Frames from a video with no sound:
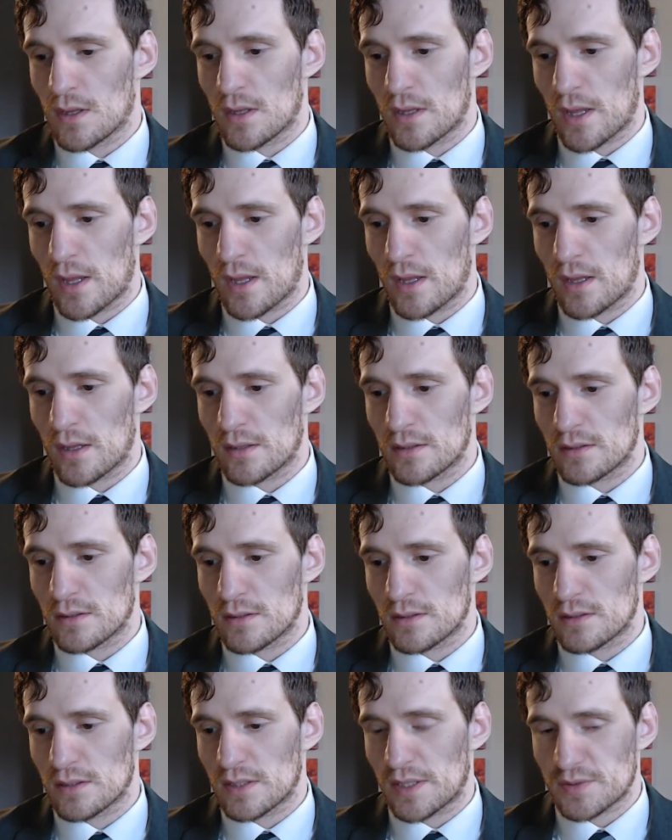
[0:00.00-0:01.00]
And
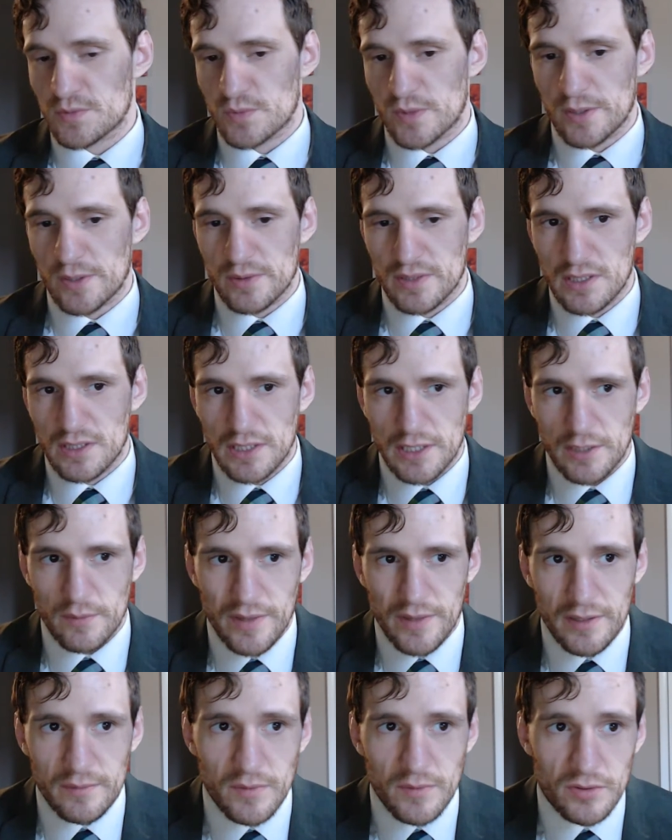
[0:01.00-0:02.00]
that's what I really like
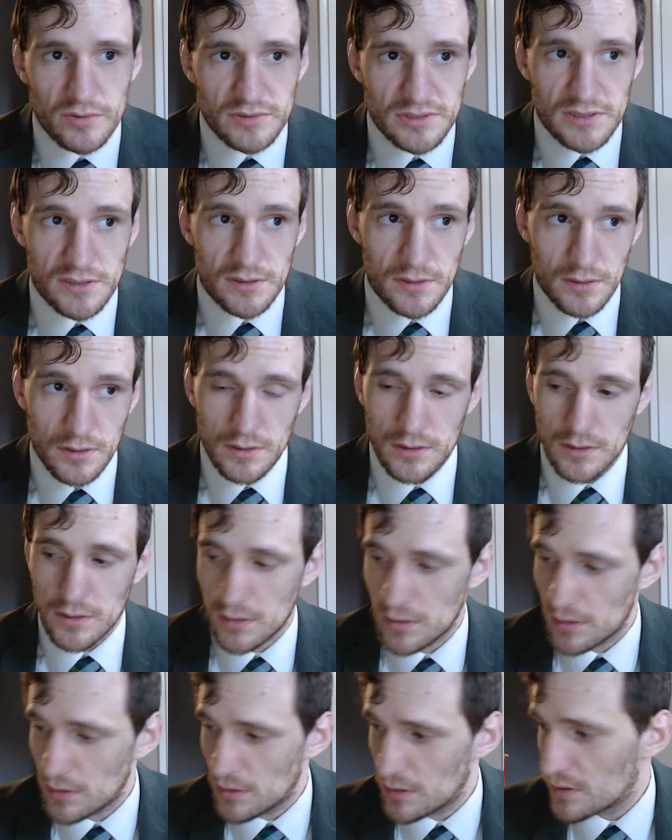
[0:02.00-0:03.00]
about it most.
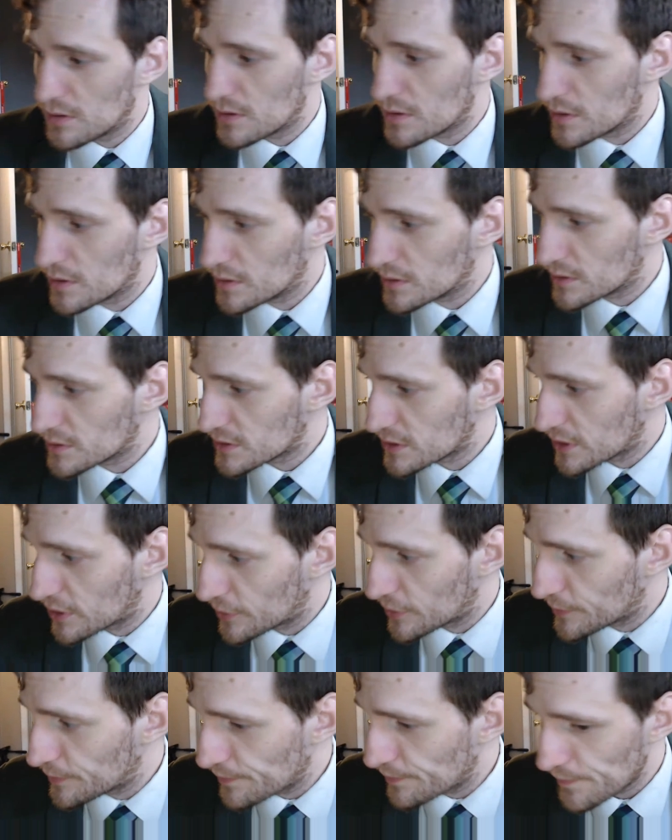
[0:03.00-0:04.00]
So